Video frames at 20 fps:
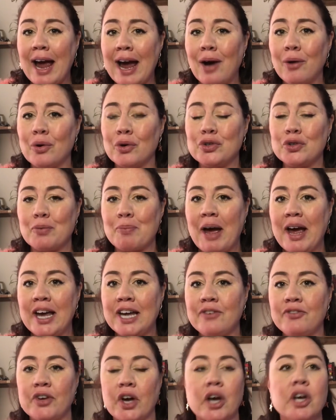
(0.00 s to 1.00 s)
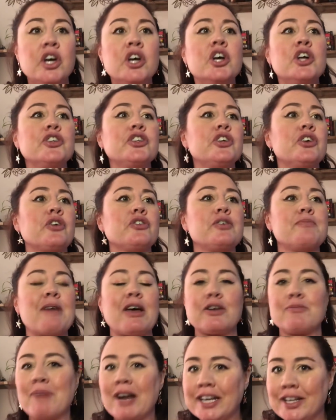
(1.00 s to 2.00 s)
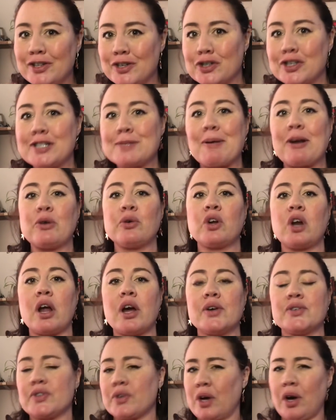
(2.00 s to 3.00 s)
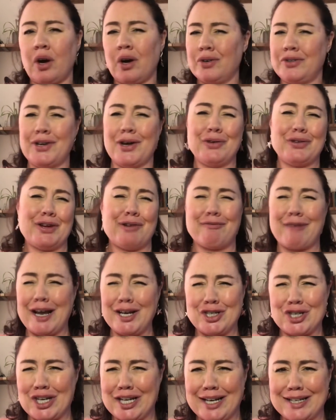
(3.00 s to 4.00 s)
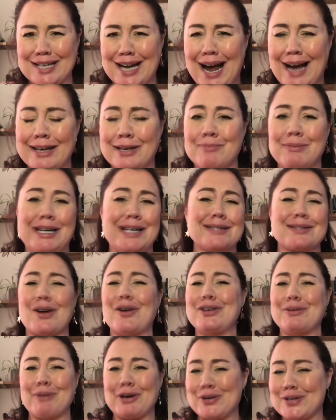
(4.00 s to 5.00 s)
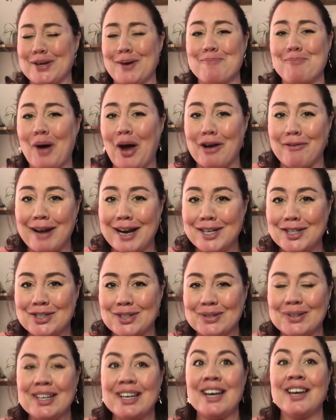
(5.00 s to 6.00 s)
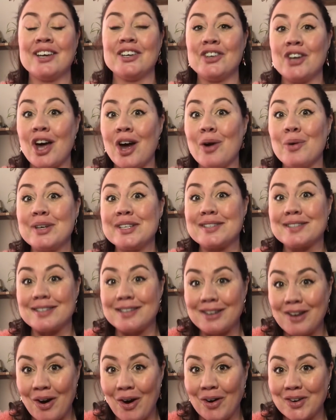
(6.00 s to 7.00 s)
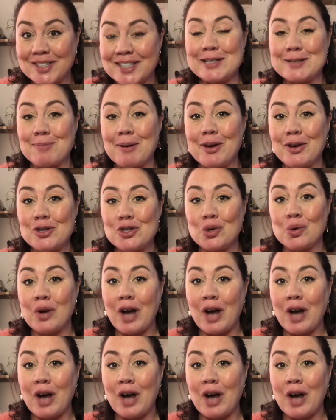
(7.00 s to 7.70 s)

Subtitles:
out on your behaviour. You know, the amount of money that she spent on clothes. Oh, no, they're racially attacking me. It's only because I'm biracial. No, it's not. It's because you're